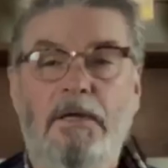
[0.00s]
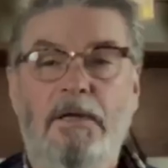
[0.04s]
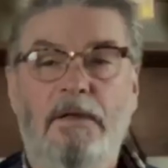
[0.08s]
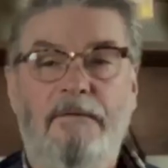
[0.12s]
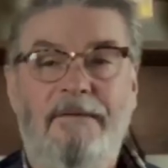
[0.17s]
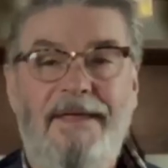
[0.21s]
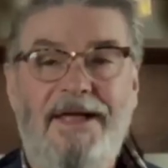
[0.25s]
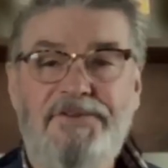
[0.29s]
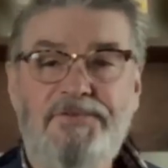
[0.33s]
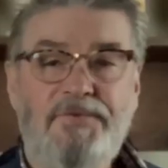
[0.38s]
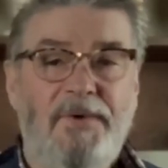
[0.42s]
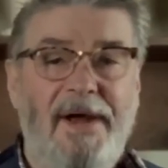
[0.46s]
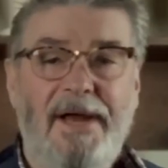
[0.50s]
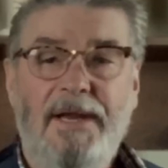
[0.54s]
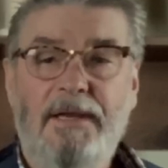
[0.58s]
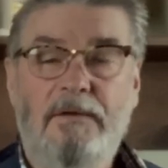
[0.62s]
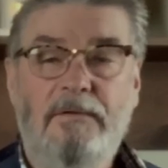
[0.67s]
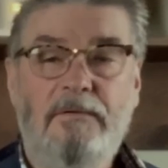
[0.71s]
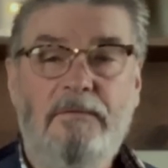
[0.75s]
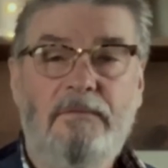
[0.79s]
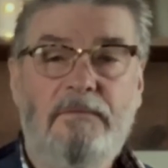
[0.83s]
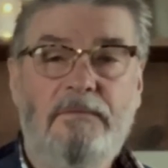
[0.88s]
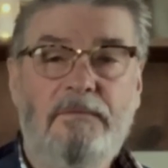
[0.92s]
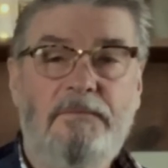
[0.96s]
That's right.
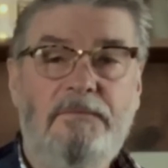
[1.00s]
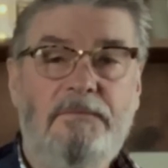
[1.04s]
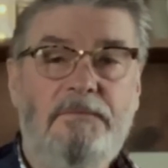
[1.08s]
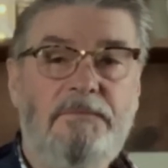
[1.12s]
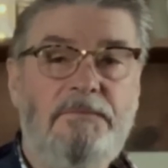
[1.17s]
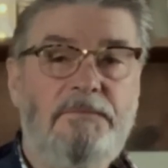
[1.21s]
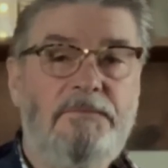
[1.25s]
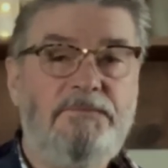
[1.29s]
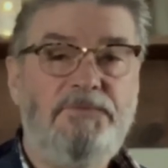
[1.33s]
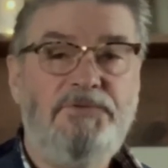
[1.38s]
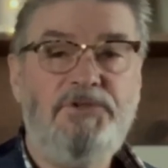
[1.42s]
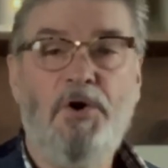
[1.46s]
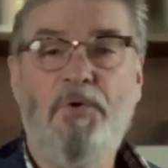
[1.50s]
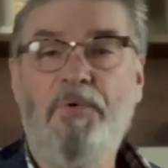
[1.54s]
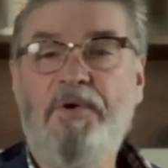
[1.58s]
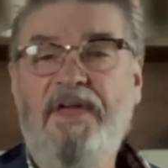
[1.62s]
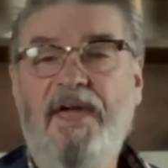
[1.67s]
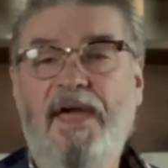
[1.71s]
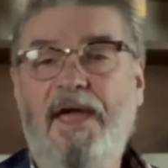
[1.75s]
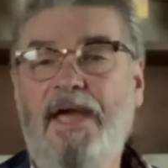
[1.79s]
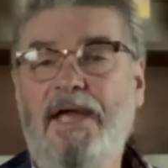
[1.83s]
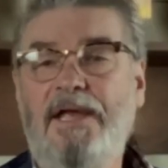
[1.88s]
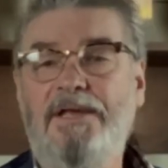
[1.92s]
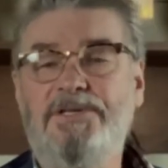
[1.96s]
No
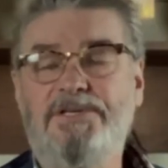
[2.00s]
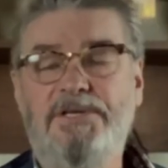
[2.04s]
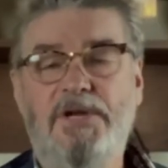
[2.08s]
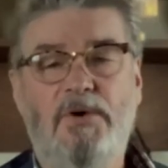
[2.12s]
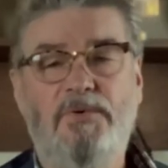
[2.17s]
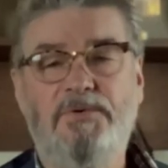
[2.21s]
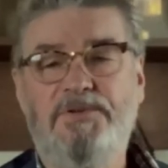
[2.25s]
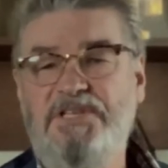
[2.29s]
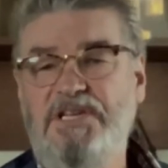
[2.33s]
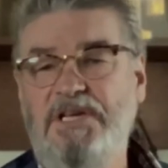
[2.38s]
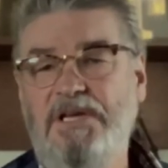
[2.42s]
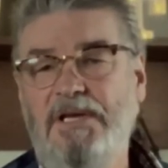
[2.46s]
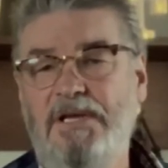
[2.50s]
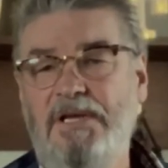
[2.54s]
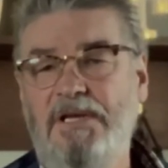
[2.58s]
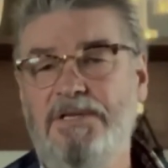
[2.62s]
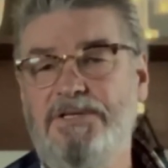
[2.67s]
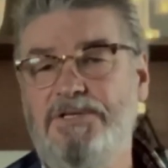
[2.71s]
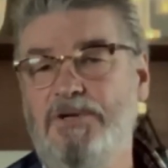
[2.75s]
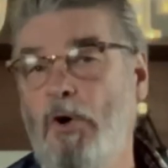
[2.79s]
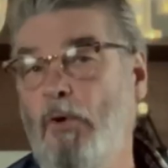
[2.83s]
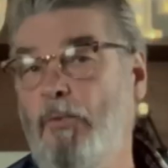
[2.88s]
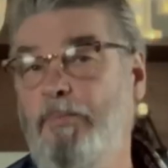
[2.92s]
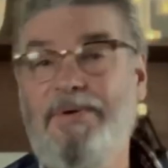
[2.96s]
K's, no
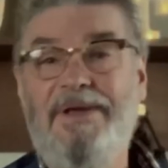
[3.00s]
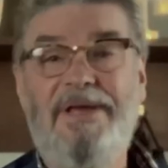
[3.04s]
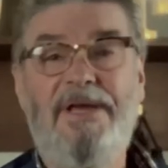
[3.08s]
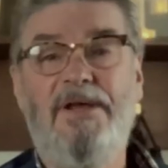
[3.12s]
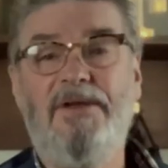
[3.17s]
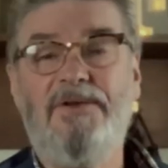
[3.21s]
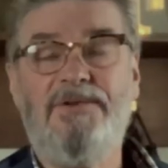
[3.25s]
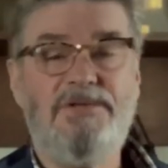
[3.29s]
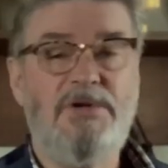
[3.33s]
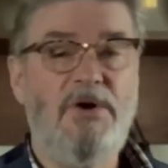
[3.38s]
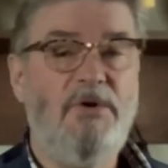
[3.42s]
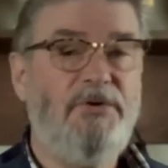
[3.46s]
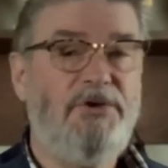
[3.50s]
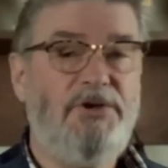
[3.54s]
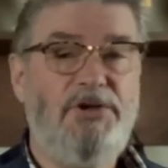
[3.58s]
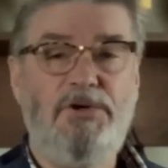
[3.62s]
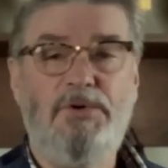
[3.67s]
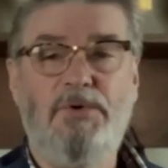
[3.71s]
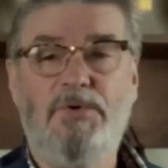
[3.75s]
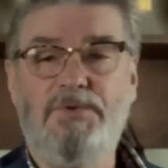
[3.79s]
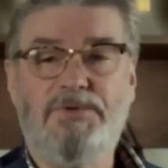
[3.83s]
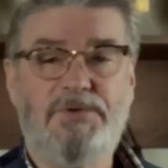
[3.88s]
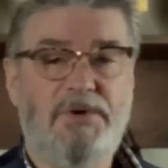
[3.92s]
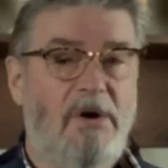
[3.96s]
T's, no P's, no
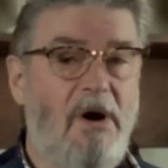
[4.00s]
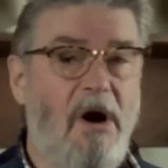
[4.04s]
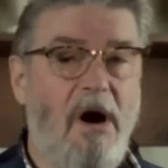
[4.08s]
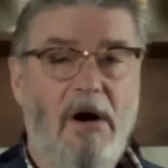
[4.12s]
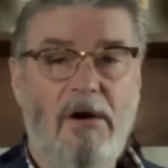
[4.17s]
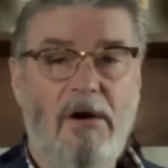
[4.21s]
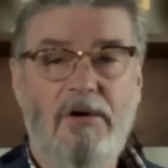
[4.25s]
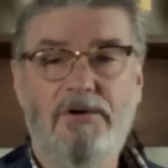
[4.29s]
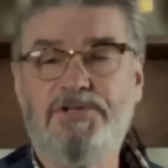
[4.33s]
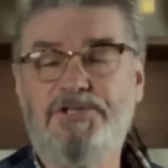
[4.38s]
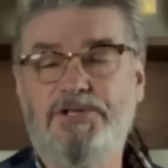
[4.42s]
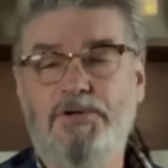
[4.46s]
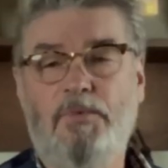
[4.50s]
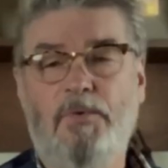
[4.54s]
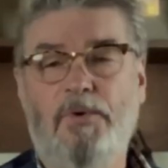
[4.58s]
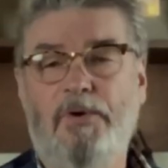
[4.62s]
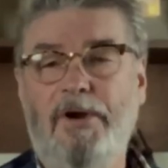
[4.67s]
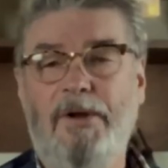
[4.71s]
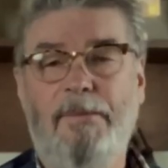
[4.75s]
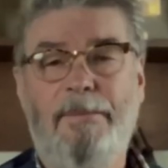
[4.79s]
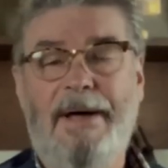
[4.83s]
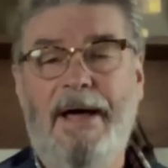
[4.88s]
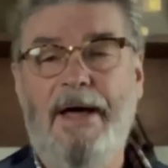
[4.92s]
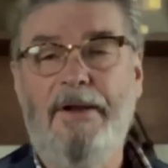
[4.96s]
Q's or R's to
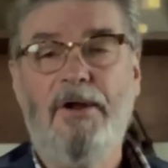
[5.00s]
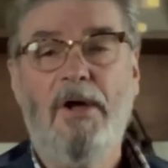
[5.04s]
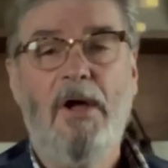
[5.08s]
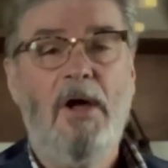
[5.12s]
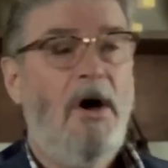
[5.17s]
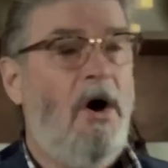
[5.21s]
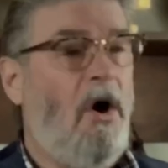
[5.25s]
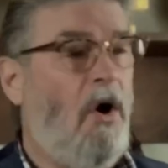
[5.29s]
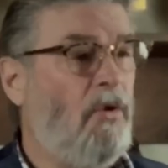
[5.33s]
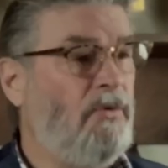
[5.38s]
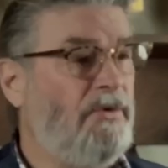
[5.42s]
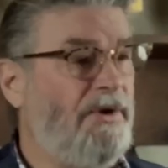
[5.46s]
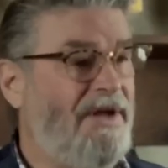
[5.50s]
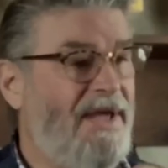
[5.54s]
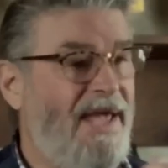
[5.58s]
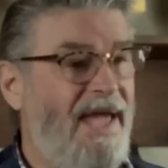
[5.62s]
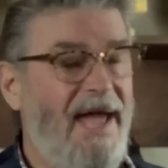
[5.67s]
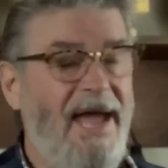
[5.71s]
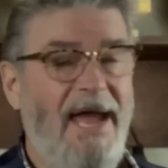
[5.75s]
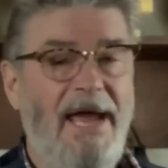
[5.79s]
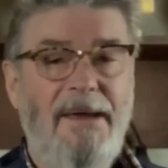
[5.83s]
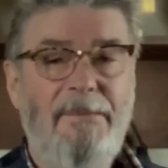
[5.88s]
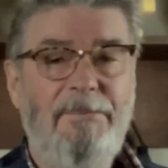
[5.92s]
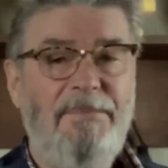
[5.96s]
worry about. Only
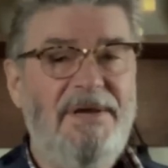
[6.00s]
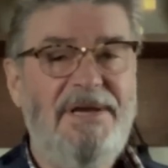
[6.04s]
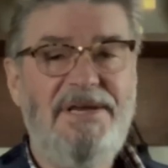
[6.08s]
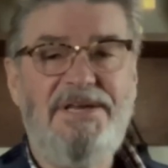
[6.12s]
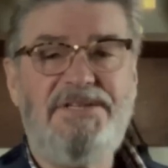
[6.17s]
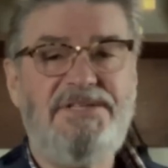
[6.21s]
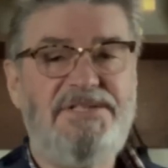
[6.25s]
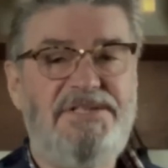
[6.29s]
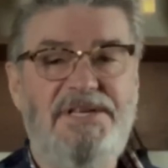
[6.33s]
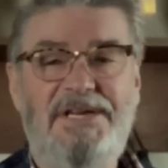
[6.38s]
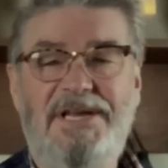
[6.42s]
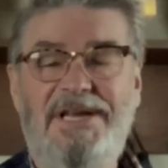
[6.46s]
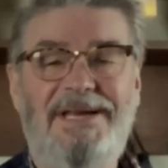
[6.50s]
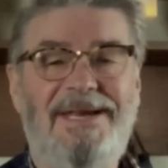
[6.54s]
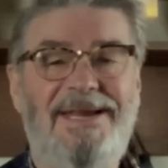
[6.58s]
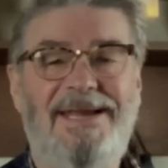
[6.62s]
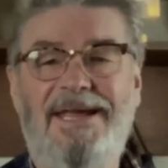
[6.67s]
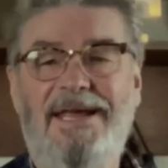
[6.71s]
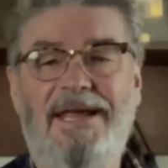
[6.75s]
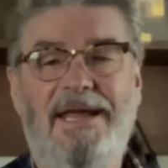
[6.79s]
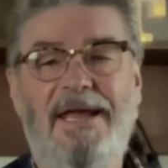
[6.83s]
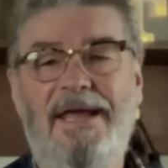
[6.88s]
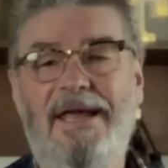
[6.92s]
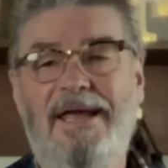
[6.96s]
A, B, C, D,
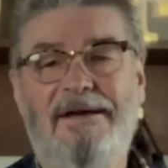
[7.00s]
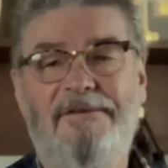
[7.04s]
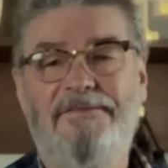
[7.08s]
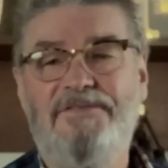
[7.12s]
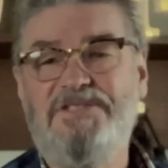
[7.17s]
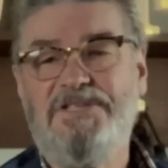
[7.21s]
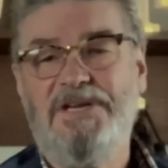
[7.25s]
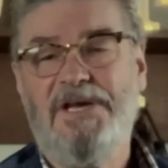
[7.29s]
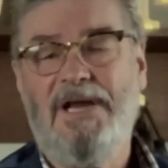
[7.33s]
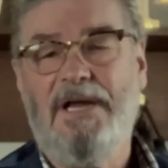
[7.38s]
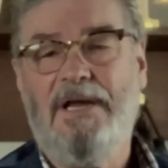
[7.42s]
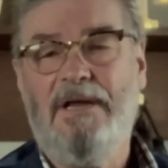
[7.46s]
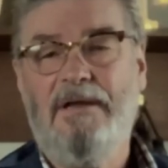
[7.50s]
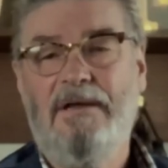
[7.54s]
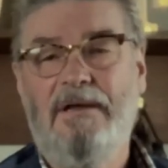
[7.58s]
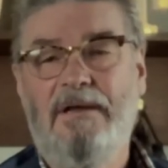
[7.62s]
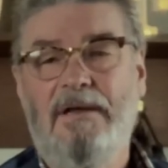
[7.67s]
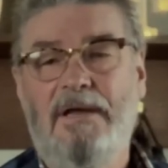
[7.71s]
E, F, G.